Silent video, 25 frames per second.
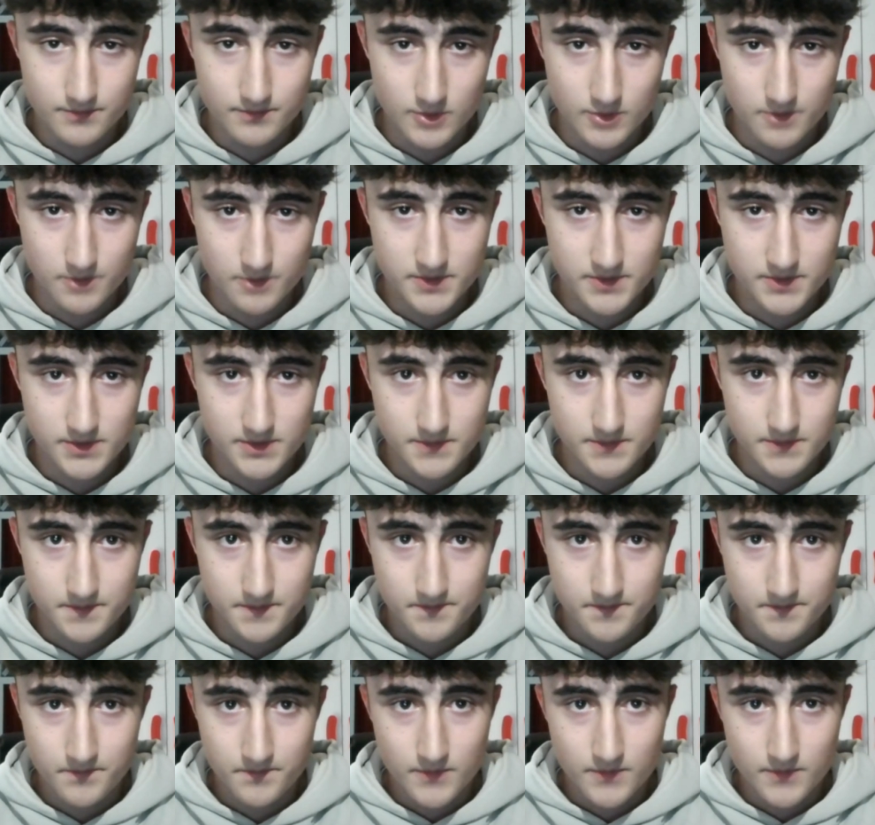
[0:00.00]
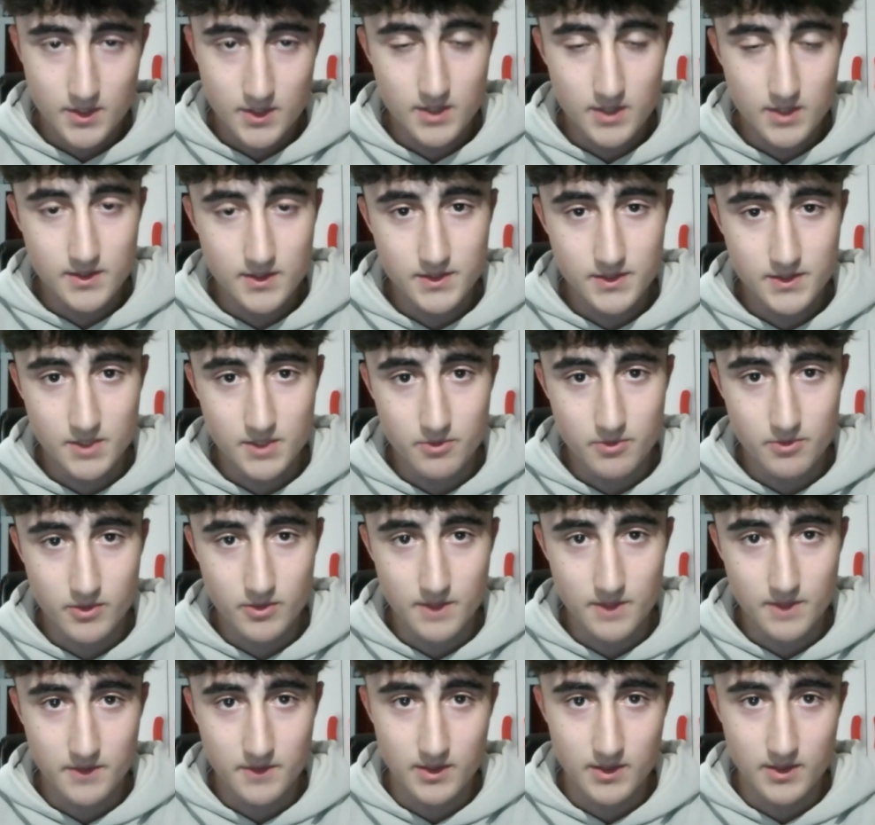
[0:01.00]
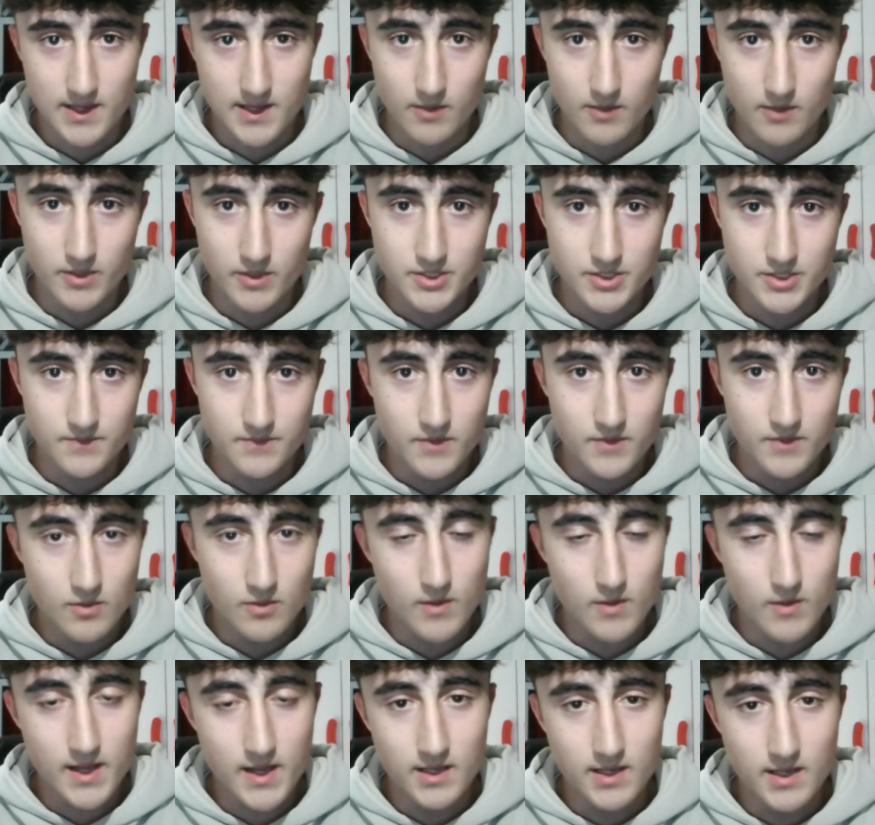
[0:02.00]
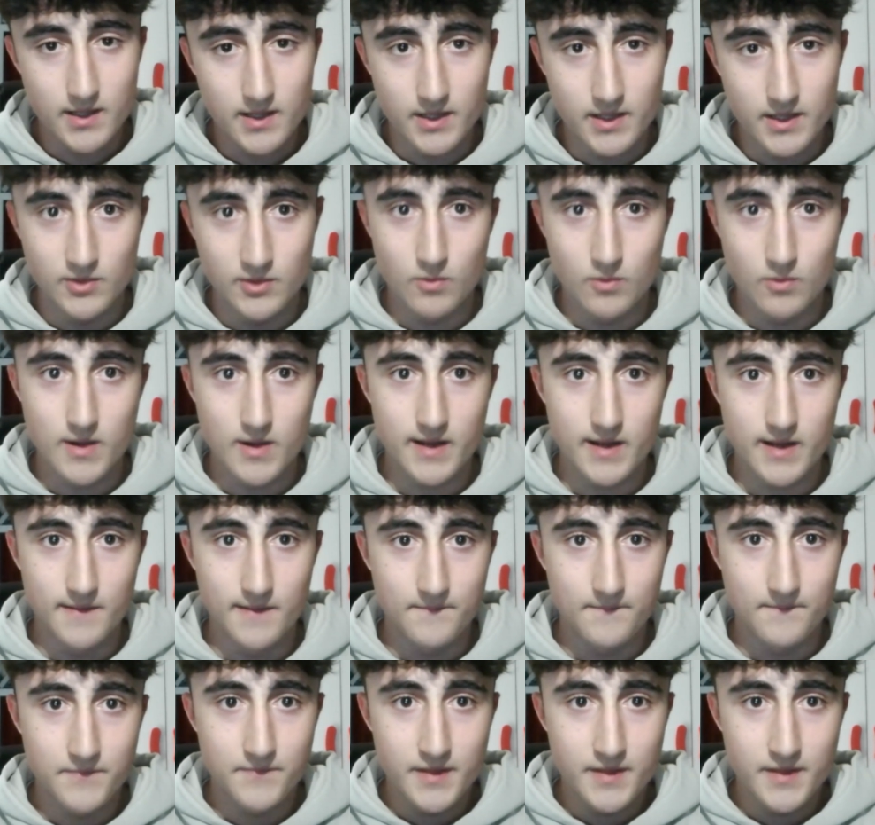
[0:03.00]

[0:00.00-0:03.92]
loops in the C programming language, while and while.